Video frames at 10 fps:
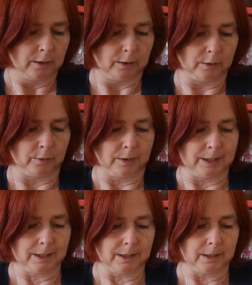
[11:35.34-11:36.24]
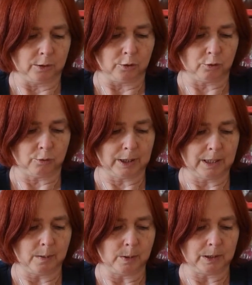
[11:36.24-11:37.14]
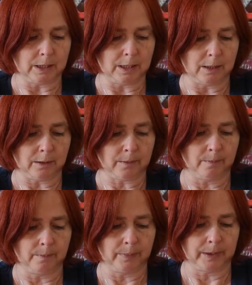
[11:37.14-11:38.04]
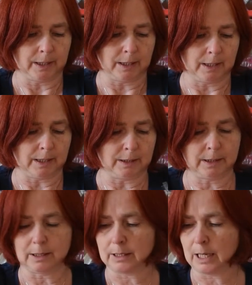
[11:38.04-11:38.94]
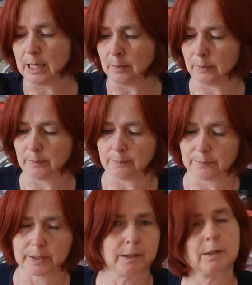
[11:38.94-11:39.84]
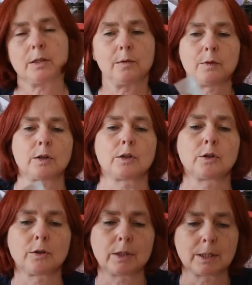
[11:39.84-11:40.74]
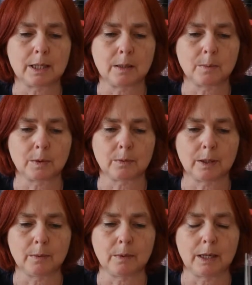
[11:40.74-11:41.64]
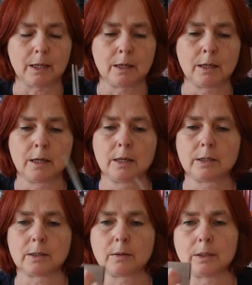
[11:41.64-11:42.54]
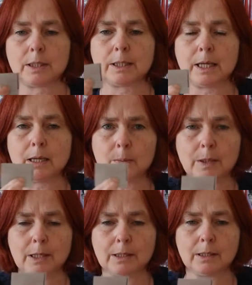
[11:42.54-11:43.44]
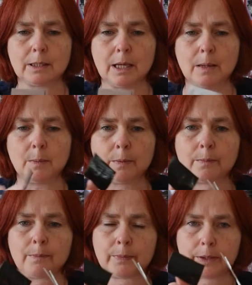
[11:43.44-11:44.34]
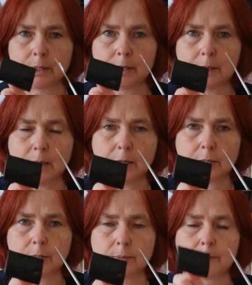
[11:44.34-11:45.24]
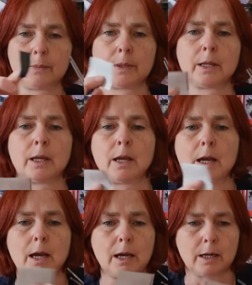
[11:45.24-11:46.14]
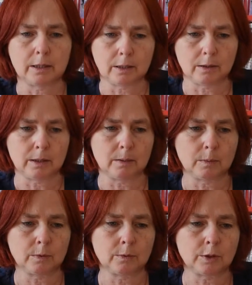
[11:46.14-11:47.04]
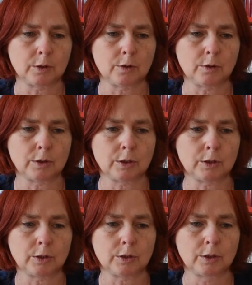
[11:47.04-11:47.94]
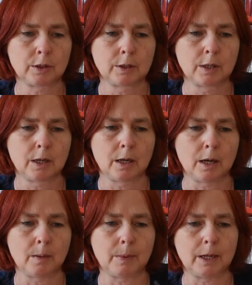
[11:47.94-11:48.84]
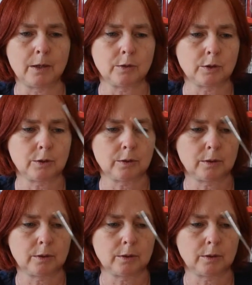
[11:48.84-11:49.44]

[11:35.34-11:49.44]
So this is the tricky bit here, is the tape. So you've got to cut the tape the right way. So I'm going to take a piece of tape like that, and I am going to cut it about